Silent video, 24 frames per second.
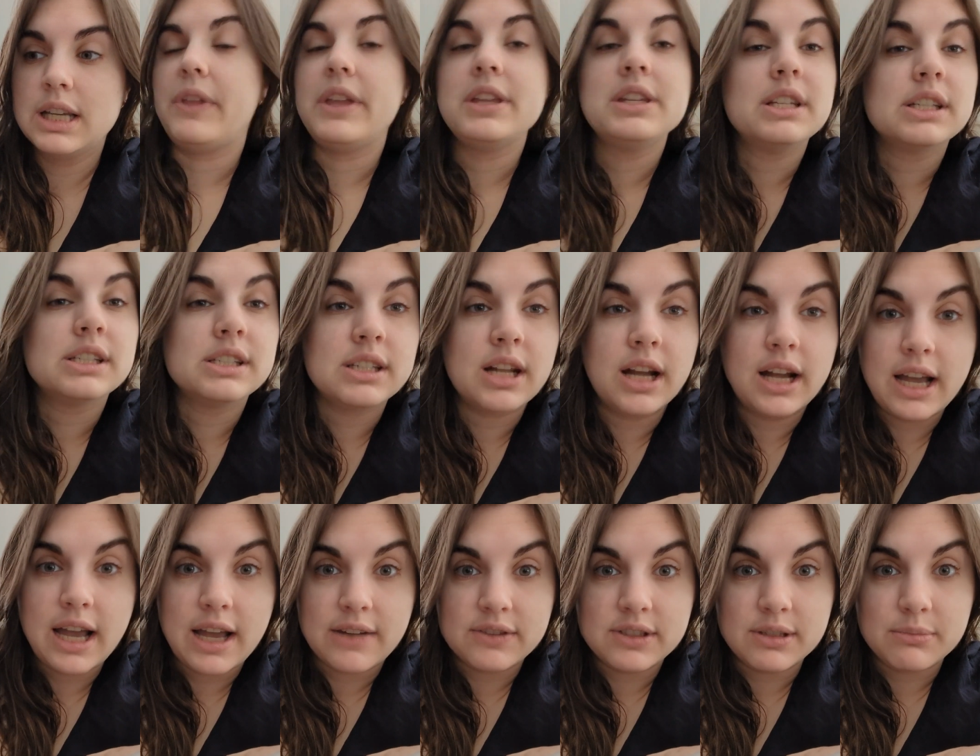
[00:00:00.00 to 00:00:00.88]
It does
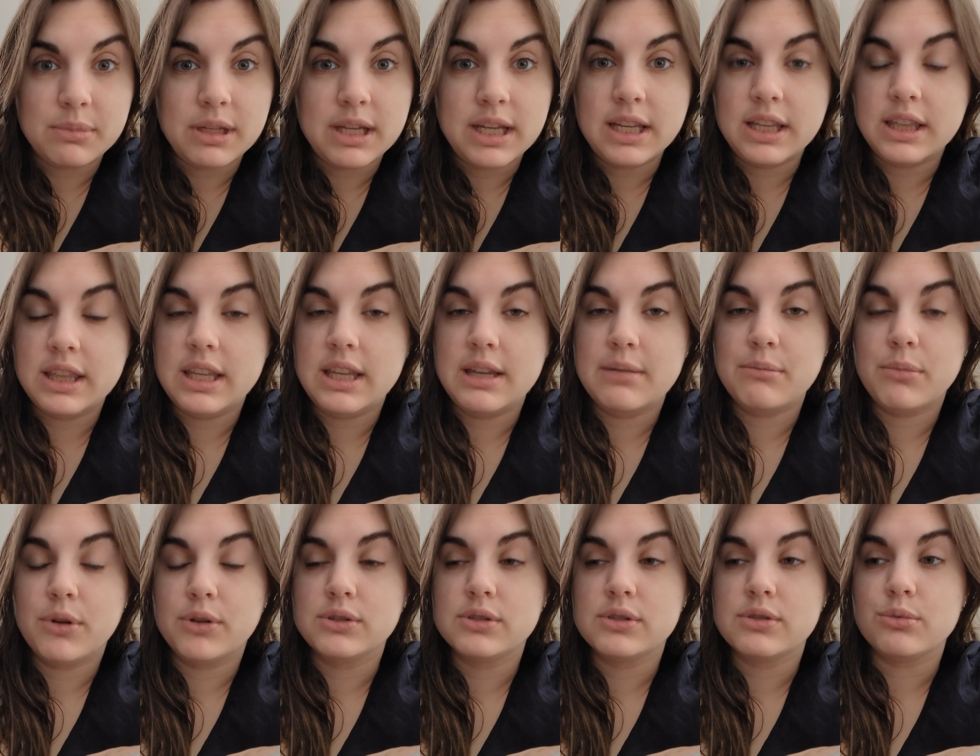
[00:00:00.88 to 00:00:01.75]
not have to be the
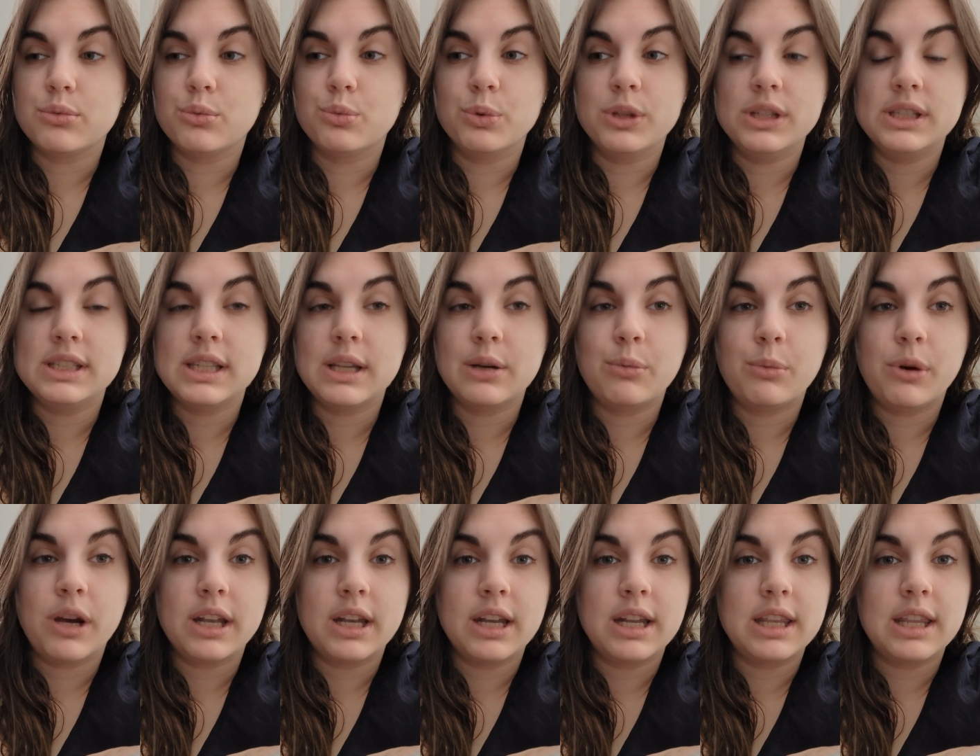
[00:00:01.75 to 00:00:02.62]
most recent
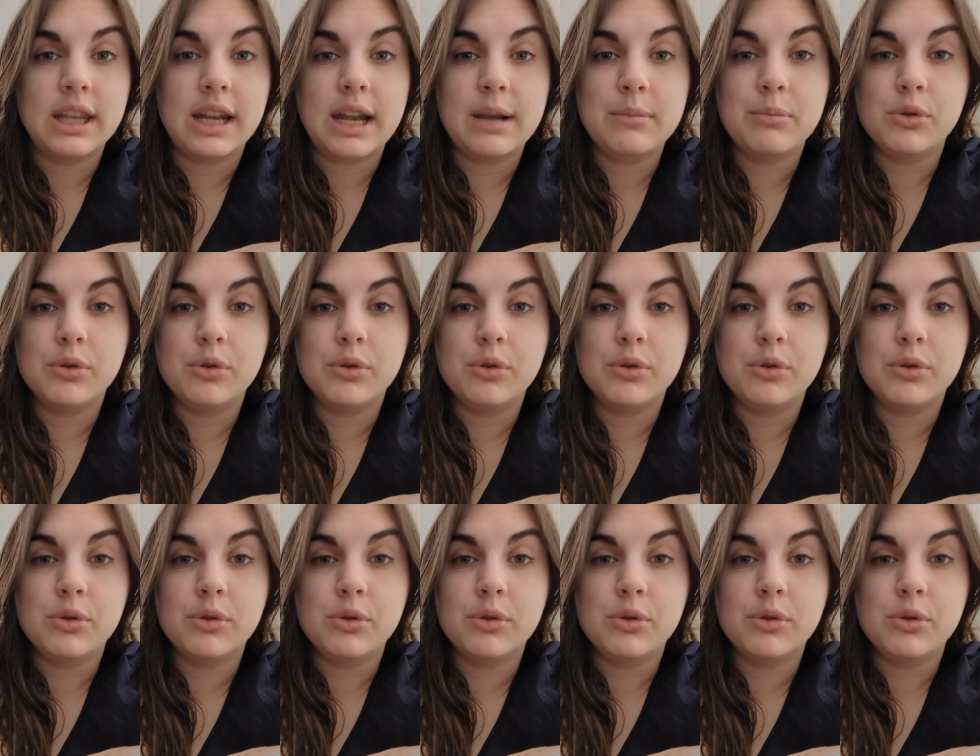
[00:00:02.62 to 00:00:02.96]
one that I